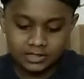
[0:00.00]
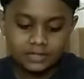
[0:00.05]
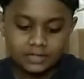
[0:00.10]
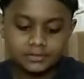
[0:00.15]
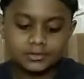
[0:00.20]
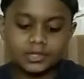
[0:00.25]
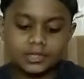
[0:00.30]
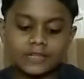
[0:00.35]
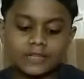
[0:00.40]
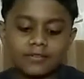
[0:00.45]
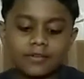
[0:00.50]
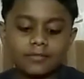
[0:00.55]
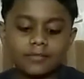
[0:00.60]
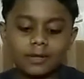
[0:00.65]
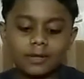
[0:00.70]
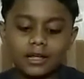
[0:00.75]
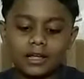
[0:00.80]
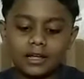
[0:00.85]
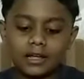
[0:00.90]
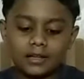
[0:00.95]
So if
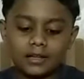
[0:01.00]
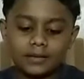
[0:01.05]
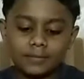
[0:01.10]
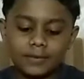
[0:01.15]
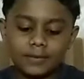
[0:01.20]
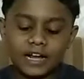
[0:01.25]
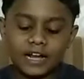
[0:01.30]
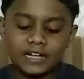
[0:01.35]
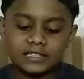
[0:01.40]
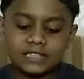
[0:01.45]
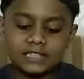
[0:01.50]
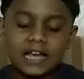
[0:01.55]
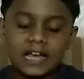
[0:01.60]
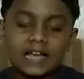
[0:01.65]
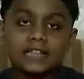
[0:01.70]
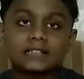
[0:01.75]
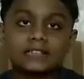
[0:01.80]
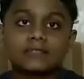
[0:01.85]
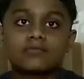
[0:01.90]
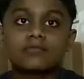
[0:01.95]
a plant
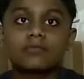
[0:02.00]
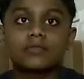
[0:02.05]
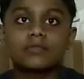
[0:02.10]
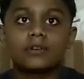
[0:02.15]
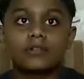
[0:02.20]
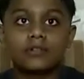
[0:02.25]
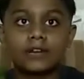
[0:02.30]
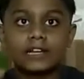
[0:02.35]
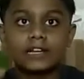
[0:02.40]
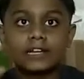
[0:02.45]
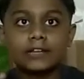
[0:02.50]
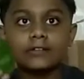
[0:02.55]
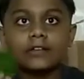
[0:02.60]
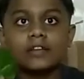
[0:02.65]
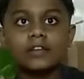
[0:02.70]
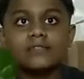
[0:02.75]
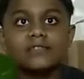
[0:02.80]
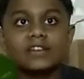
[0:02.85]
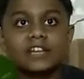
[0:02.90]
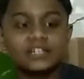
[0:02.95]
has
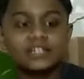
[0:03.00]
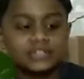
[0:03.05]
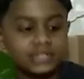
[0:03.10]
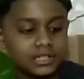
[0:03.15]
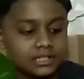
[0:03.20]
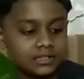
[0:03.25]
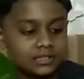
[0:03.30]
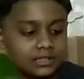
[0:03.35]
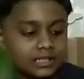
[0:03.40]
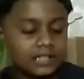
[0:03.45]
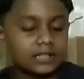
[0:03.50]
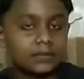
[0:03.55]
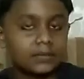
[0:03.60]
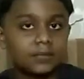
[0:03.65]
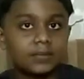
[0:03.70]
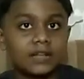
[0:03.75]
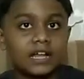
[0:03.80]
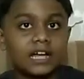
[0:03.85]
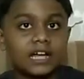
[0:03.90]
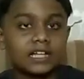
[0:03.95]
reticulate venation, then the
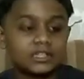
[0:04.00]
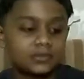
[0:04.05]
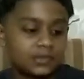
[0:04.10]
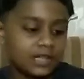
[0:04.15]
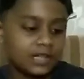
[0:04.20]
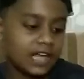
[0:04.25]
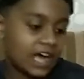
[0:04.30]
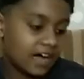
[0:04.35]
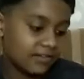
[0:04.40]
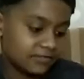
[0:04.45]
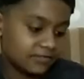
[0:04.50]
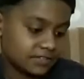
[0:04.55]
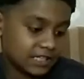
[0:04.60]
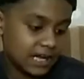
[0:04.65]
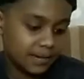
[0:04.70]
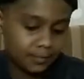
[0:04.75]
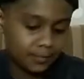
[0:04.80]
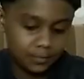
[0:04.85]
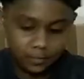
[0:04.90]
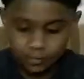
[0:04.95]
plant will have
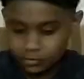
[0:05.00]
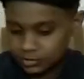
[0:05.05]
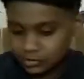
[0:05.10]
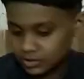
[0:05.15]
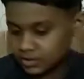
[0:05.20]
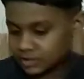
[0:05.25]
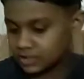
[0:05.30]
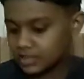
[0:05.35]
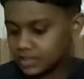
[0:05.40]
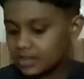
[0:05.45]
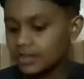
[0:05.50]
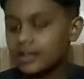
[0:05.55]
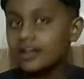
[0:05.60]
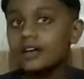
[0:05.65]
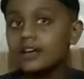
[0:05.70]
taproots.